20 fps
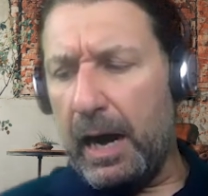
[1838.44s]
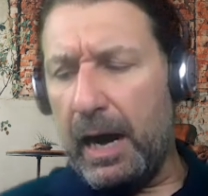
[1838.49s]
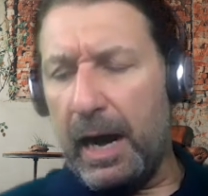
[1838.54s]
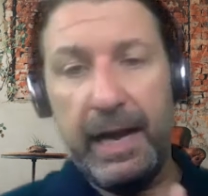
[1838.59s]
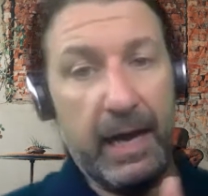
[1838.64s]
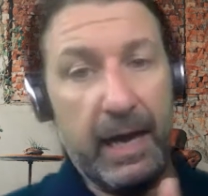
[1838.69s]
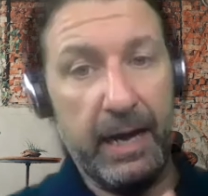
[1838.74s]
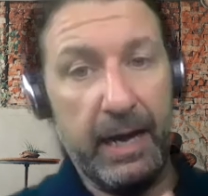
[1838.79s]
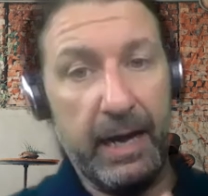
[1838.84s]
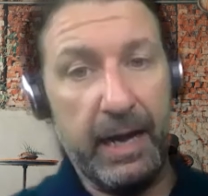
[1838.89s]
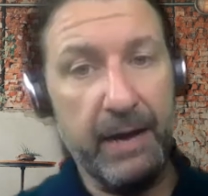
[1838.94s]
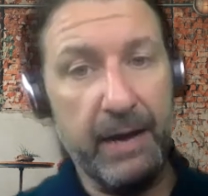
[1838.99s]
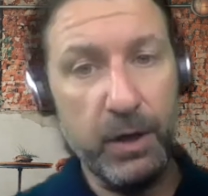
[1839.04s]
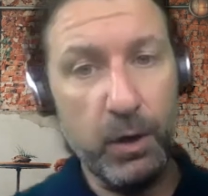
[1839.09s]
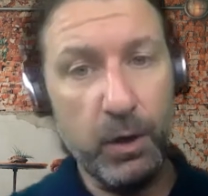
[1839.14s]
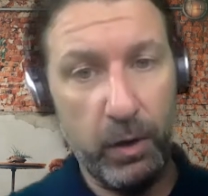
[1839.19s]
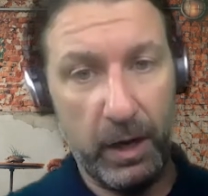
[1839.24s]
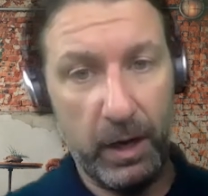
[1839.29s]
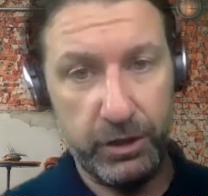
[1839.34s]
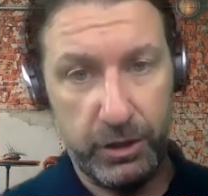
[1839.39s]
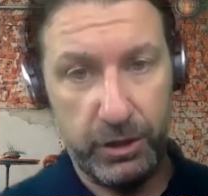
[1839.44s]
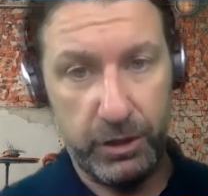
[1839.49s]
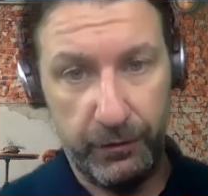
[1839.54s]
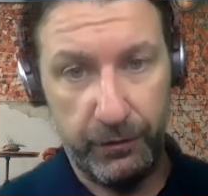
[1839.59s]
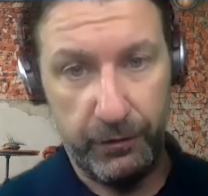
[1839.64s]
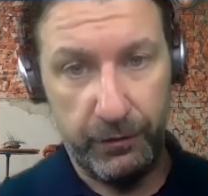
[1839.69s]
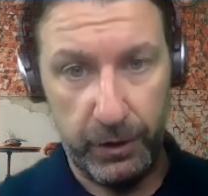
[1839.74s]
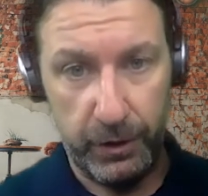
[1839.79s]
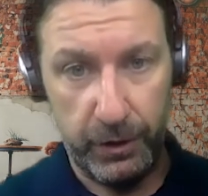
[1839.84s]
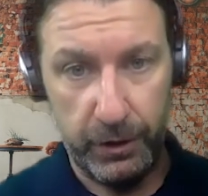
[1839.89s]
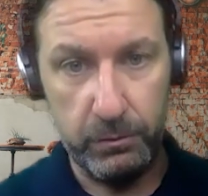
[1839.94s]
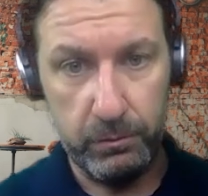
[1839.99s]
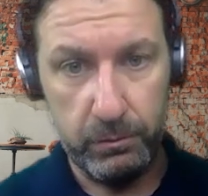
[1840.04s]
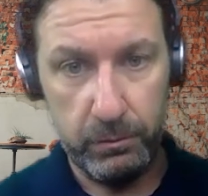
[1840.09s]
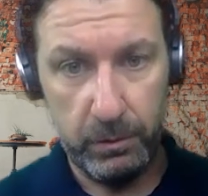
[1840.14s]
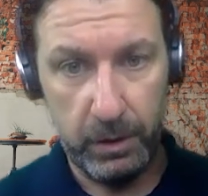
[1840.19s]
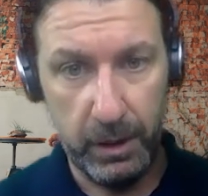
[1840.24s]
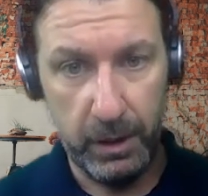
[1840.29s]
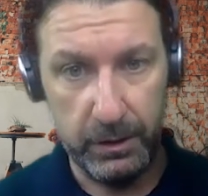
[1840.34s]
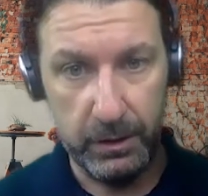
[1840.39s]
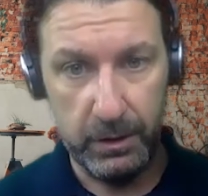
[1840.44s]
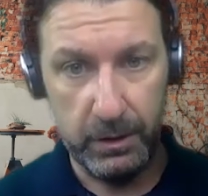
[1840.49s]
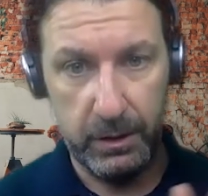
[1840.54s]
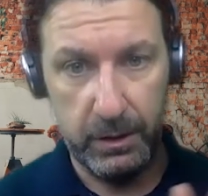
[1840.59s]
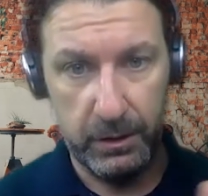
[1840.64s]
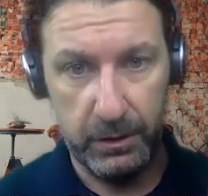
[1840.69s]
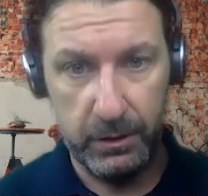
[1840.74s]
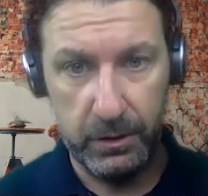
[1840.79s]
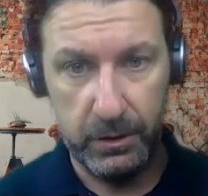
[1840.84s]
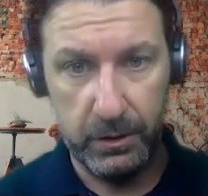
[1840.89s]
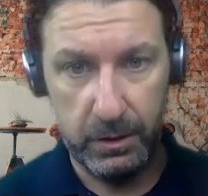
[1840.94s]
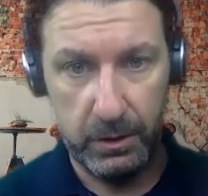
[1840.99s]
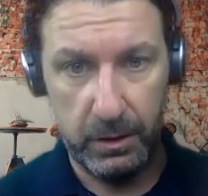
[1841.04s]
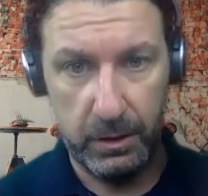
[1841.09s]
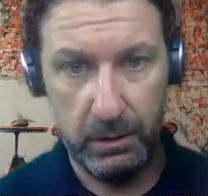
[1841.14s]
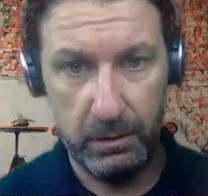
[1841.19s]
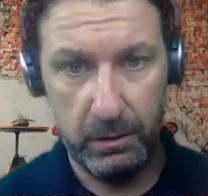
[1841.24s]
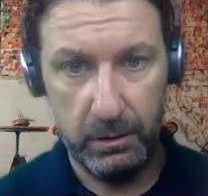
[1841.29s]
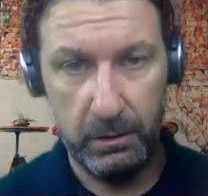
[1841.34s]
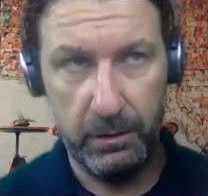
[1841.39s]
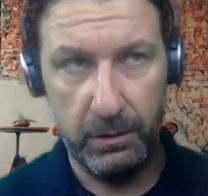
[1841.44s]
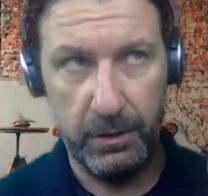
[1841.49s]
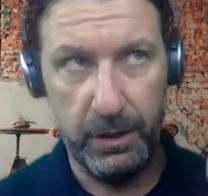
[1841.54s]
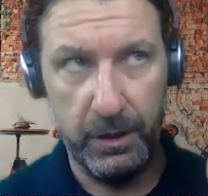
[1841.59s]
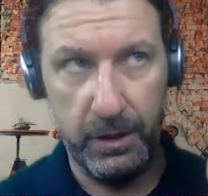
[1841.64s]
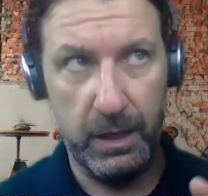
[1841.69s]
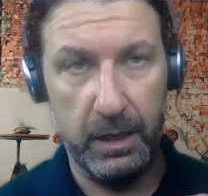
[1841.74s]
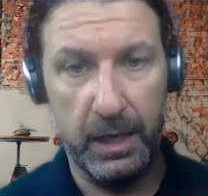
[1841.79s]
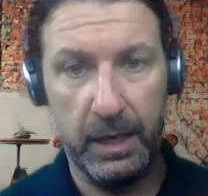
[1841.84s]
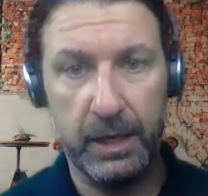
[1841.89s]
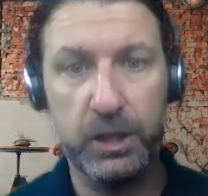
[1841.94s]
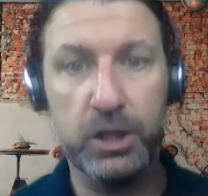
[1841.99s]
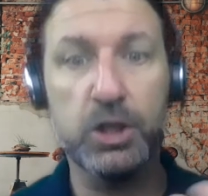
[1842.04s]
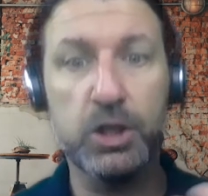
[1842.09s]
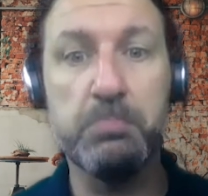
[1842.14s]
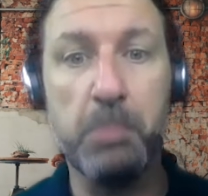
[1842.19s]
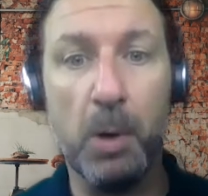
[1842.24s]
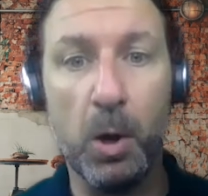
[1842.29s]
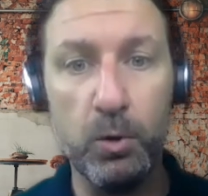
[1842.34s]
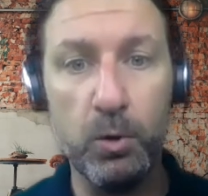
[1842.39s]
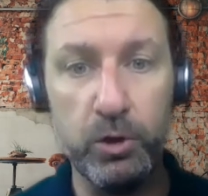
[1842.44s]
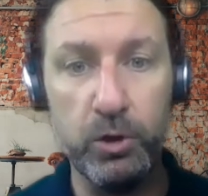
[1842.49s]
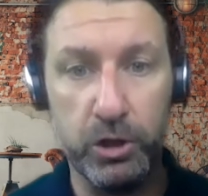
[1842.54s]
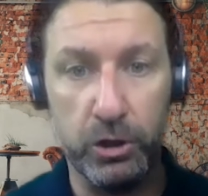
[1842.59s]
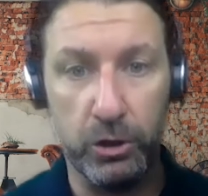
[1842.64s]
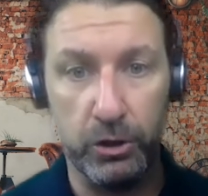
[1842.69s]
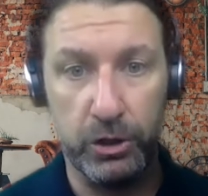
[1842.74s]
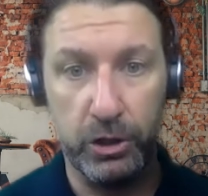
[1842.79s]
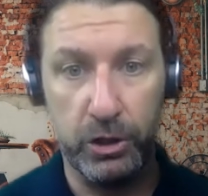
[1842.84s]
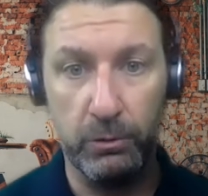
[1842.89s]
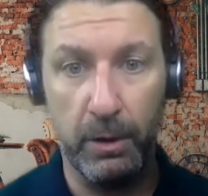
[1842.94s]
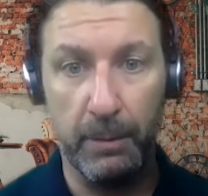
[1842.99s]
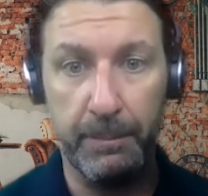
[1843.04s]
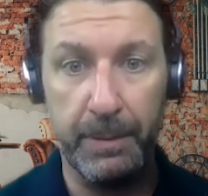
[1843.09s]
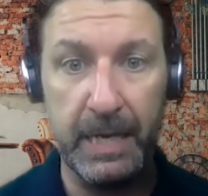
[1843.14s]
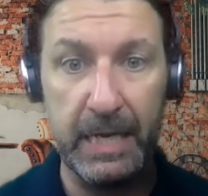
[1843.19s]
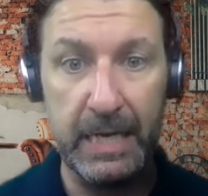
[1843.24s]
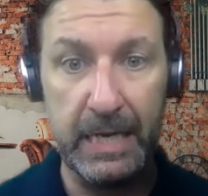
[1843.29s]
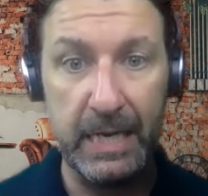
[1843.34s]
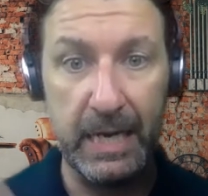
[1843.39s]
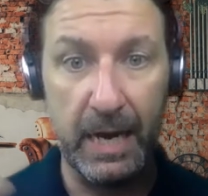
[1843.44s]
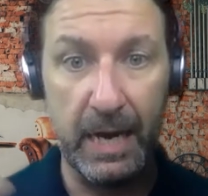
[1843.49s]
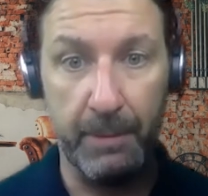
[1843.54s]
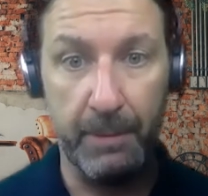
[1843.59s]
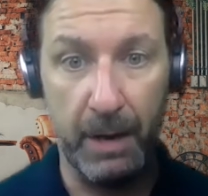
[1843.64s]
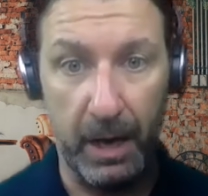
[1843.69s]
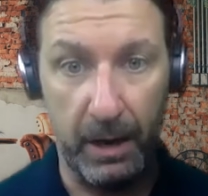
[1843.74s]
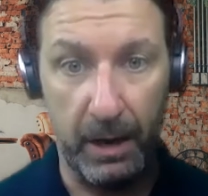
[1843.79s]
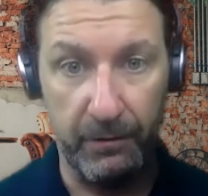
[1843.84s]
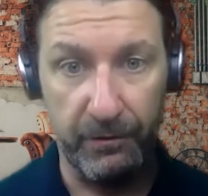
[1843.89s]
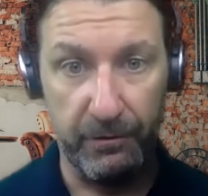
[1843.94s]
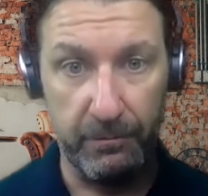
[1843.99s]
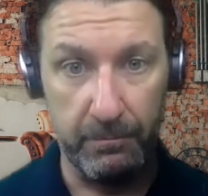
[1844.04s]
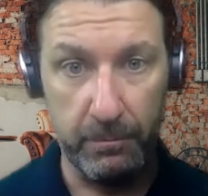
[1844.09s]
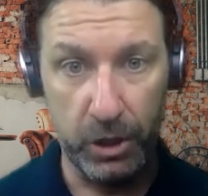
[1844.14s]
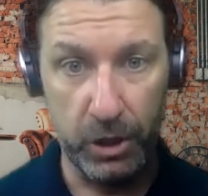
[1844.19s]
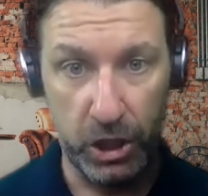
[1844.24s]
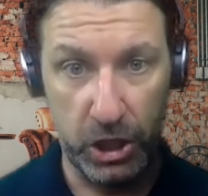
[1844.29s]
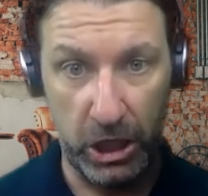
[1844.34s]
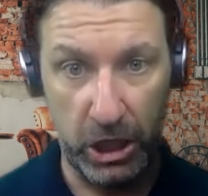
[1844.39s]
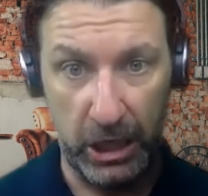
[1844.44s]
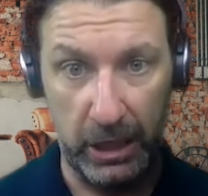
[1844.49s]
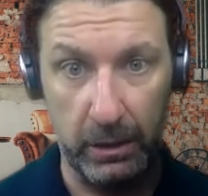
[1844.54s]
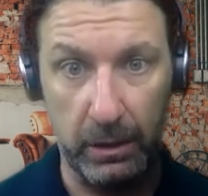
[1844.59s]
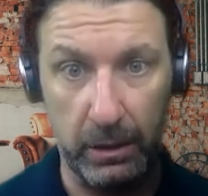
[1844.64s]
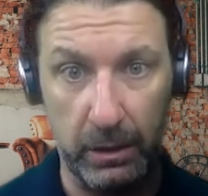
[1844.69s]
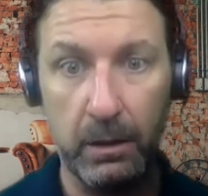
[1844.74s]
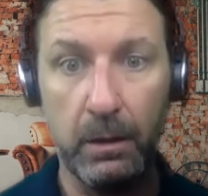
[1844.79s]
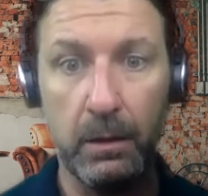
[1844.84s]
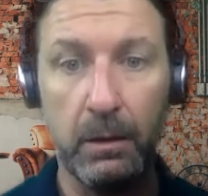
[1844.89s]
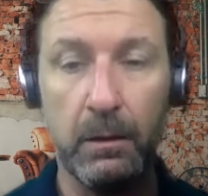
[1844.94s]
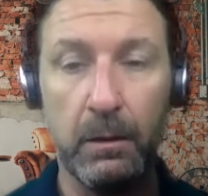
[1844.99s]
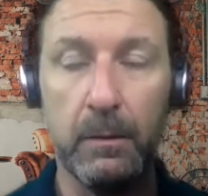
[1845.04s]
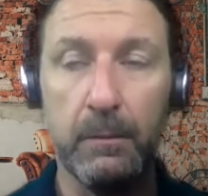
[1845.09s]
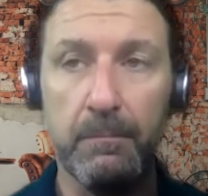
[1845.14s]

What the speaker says: I have a question for you, because the exposure to a PEMF machine,